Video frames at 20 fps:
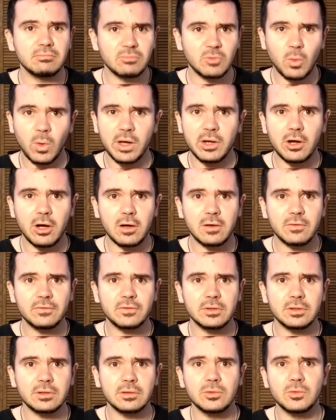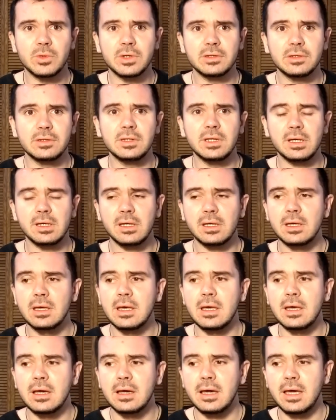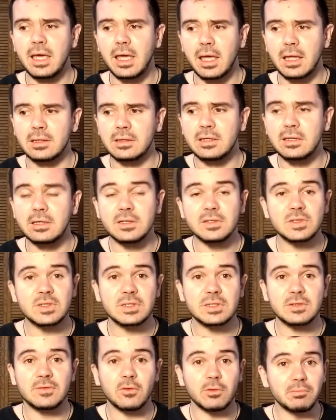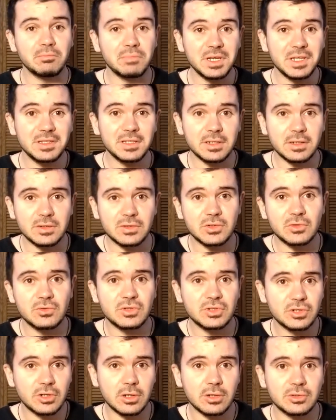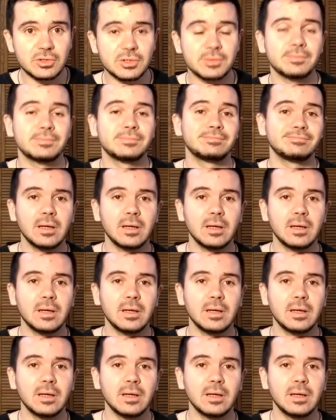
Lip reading: quite often during the day, and he is forbidden to search.